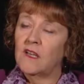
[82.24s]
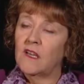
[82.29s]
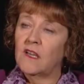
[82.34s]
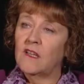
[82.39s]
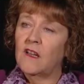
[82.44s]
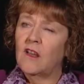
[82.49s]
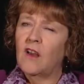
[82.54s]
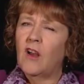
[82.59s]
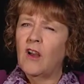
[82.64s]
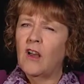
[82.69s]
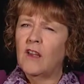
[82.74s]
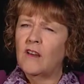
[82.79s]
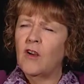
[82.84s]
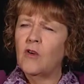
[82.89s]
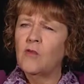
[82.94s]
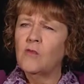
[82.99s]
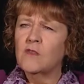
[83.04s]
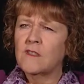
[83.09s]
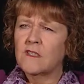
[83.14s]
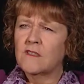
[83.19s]
And an
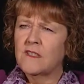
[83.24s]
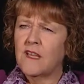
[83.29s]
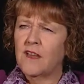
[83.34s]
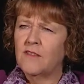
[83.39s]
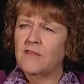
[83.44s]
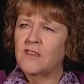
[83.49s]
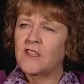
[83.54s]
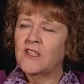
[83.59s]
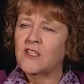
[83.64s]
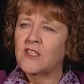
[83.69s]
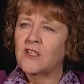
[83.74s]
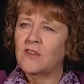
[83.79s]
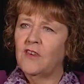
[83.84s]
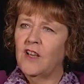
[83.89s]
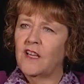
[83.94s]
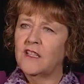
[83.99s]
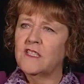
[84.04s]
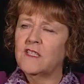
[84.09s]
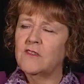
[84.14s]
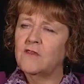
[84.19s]
old definition of
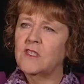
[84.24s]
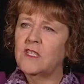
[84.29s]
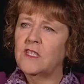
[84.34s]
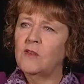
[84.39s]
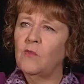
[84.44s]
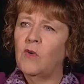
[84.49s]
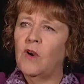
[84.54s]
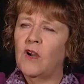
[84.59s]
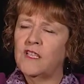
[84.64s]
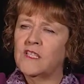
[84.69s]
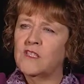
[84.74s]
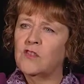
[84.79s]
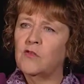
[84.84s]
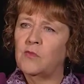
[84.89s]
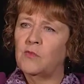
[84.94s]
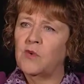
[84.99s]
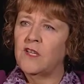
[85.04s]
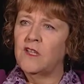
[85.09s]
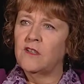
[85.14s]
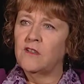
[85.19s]
activity might
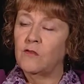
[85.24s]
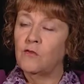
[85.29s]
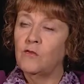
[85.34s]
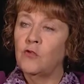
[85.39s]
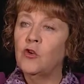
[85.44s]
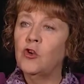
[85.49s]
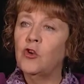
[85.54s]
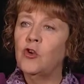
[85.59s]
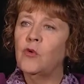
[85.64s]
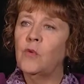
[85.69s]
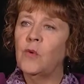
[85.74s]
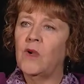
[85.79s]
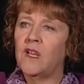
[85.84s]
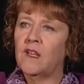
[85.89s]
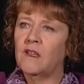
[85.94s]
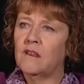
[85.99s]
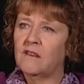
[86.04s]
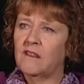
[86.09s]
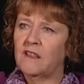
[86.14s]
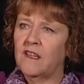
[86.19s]
have been
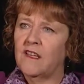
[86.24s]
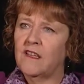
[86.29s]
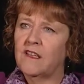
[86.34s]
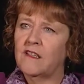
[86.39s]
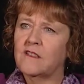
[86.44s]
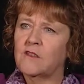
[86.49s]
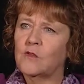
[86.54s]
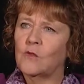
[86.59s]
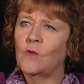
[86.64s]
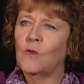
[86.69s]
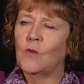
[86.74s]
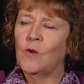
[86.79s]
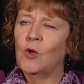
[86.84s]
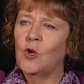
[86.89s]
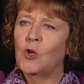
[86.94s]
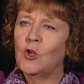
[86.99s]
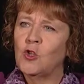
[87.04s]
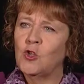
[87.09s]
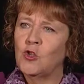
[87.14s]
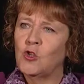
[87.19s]
doing things or
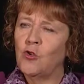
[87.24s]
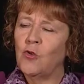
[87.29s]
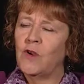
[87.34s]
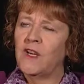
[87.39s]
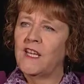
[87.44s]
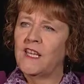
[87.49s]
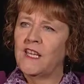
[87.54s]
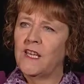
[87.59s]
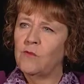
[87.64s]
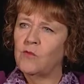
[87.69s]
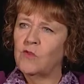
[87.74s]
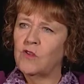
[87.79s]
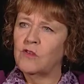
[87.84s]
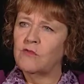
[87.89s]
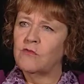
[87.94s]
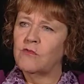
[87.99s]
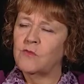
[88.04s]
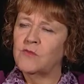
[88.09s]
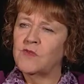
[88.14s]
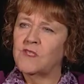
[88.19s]
joining in with a
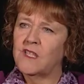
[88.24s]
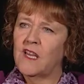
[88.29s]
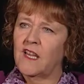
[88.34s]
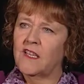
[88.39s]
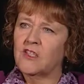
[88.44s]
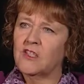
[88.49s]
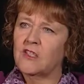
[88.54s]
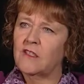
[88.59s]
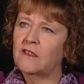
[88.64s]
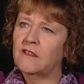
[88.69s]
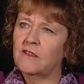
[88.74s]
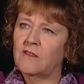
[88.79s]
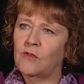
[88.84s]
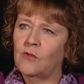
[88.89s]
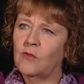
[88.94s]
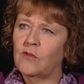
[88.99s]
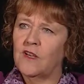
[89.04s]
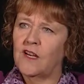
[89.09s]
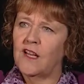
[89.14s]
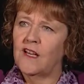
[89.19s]
group session
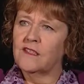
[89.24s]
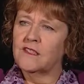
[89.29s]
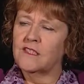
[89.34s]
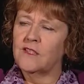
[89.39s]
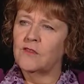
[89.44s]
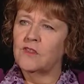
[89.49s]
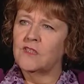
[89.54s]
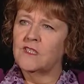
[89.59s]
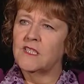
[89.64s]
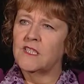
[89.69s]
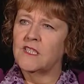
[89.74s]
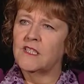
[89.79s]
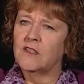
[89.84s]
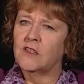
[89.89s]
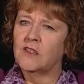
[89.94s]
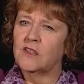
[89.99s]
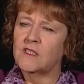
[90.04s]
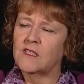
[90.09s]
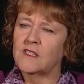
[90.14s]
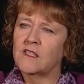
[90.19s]
or an activity
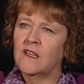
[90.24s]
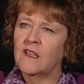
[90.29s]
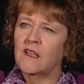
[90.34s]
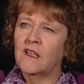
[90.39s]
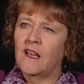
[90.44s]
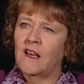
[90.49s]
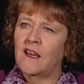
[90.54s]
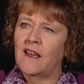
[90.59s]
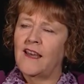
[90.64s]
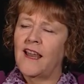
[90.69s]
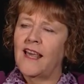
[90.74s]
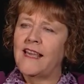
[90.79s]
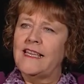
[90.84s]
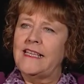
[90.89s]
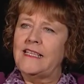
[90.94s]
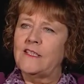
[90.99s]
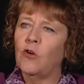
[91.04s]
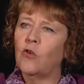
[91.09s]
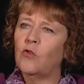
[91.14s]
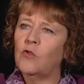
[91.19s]
that's
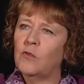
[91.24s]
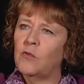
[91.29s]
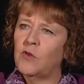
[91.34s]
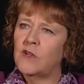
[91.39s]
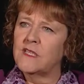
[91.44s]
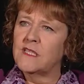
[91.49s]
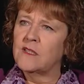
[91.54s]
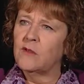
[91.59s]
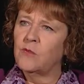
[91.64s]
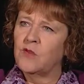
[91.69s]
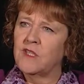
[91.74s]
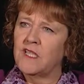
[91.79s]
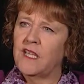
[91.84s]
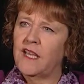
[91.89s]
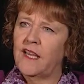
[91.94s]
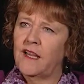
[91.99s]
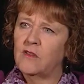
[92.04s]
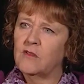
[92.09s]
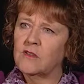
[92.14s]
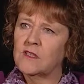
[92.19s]
laid on by somebody
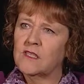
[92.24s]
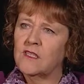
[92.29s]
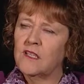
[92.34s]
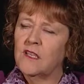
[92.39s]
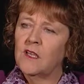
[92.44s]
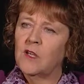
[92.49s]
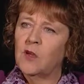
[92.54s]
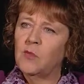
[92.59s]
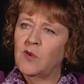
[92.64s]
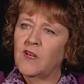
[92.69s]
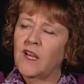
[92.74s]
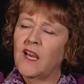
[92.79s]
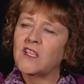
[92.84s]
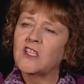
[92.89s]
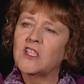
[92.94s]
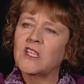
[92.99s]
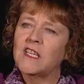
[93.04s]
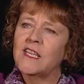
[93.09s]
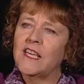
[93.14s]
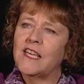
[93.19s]
else. But
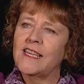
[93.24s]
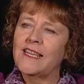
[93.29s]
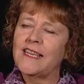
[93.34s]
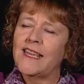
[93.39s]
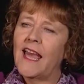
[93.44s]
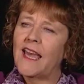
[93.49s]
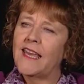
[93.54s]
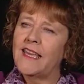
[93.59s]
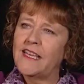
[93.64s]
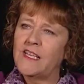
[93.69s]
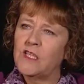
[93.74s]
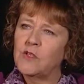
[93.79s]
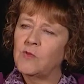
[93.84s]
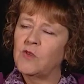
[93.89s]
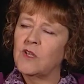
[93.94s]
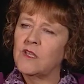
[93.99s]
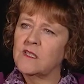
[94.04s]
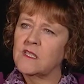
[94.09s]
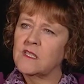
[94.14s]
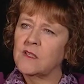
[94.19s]
actually
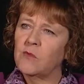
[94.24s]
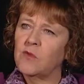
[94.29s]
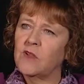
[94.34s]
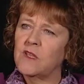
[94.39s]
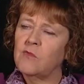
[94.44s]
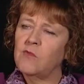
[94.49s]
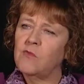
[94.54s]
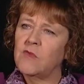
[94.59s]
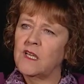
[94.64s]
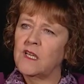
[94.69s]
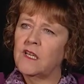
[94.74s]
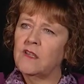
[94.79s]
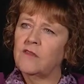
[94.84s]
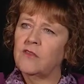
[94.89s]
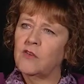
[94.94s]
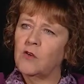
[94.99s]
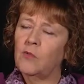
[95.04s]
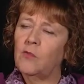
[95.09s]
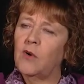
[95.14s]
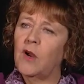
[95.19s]
engagement and something
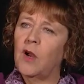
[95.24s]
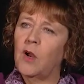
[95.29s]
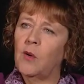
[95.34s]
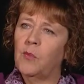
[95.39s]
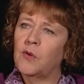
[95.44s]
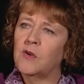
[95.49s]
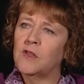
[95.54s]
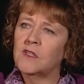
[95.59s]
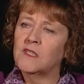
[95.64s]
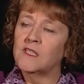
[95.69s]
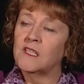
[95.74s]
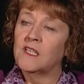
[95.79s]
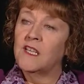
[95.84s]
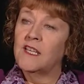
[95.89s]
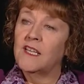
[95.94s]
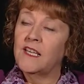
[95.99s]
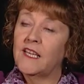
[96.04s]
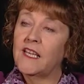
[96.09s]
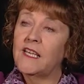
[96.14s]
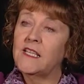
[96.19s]
meaningful and purpose
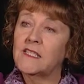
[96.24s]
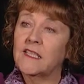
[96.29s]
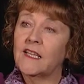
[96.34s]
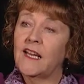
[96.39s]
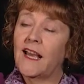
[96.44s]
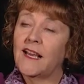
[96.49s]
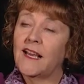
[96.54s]
is an